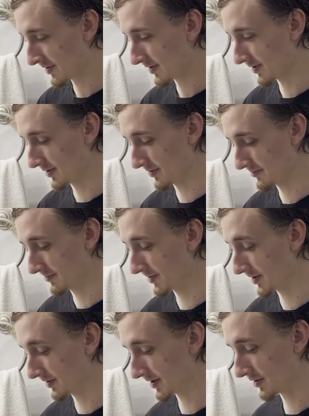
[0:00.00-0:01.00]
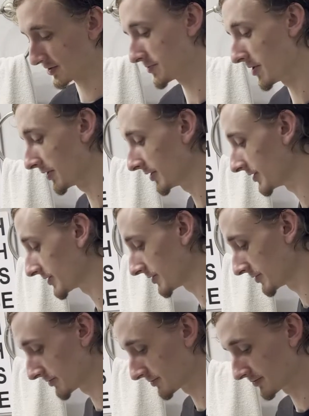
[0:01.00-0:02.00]
And I like how small it is
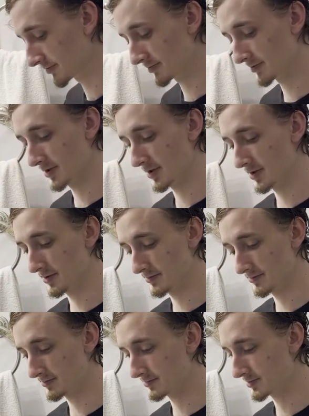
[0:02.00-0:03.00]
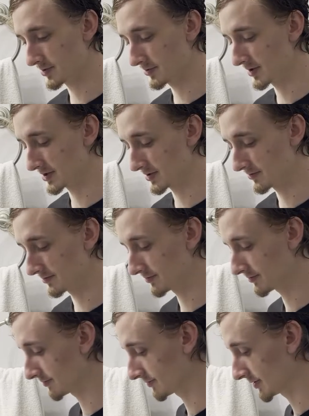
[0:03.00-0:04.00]
too. So it doesn't,
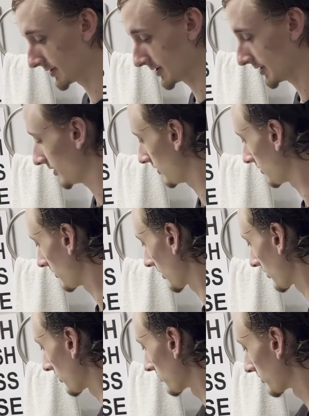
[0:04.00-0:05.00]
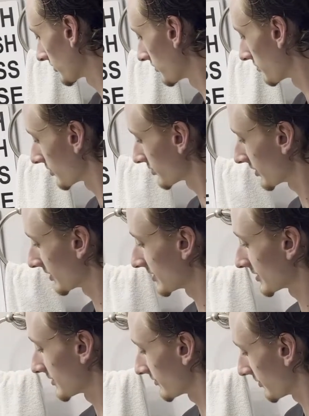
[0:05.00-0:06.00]
like a normal toothbrush like
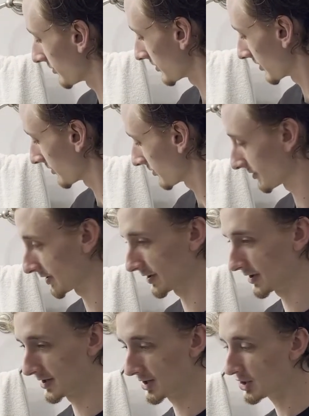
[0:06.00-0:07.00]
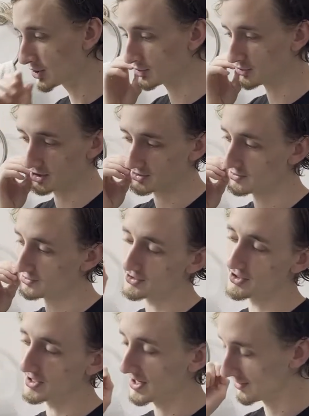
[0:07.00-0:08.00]
this, it feels like you're like stretching your
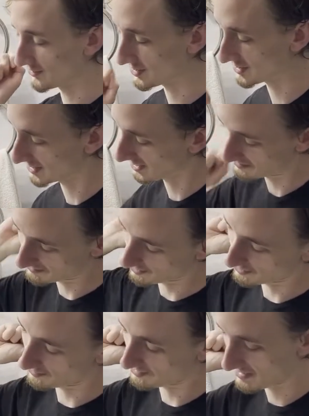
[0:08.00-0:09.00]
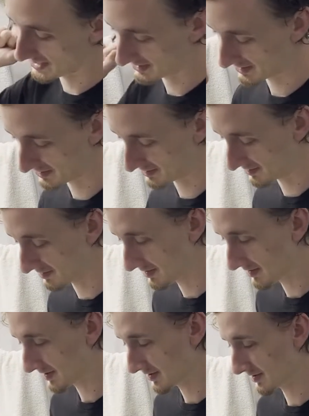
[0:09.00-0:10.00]
cheek out just to get all the way back there
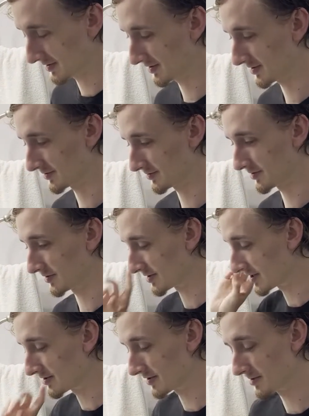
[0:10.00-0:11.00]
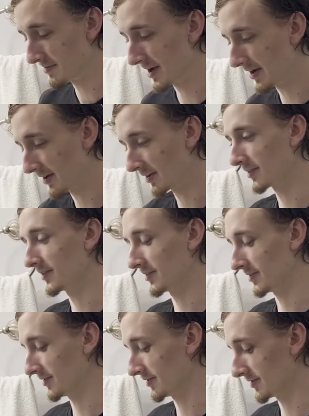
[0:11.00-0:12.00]
to the teeth in the back.
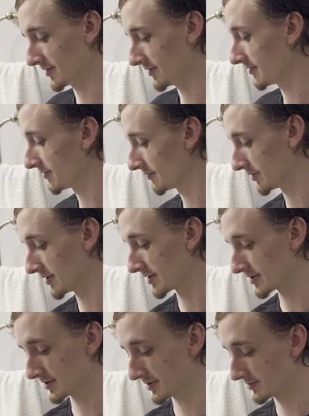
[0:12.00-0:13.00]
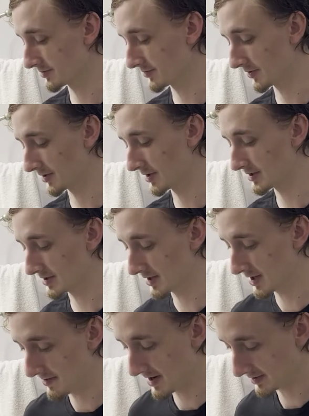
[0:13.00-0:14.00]
And with this, it was very easy to get
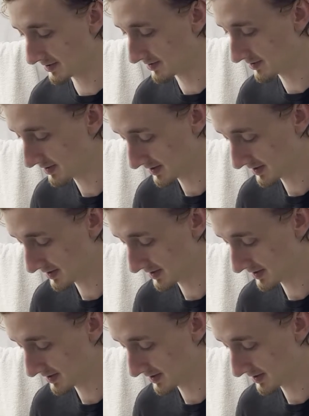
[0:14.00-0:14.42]
back there.